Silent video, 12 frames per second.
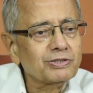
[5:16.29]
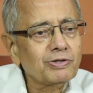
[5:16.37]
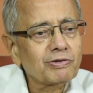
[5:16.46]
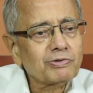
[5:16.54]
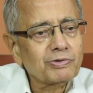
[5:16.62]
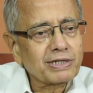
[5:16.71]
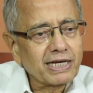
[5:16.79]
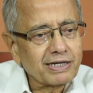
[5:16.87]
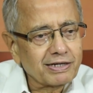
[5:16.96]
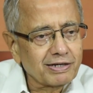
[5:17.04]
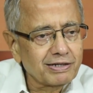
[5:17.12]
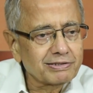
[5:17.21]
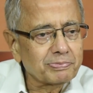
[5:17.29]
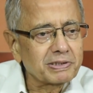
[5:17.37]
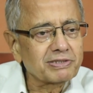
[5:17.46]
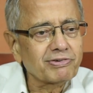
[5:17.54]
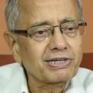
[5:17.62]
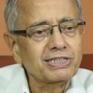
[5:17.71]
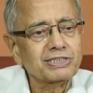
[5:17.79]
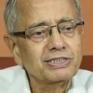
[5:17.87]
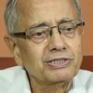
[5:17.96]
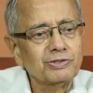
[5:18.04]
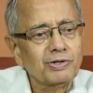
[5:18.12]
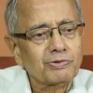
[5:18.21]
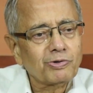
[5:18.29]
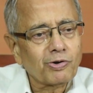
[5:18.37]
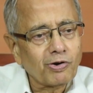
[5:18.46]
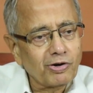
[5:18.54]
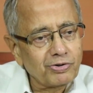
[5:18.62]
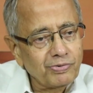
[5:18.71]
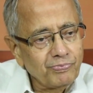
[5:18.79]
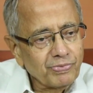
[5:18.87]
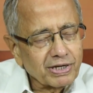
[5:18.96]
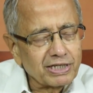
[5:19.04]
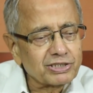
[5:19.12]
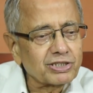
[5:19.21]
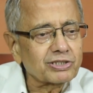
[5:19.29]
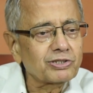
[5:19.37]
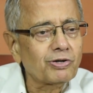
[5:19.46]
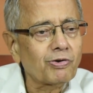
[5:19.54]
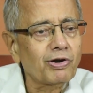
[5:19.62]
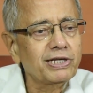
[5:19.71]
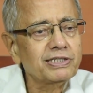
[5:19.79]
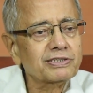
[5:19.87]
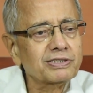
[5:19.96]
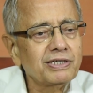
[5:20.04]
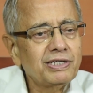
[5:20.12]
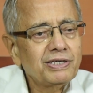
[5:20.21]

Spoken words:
you have to take specifications, you have to draw construction drawings,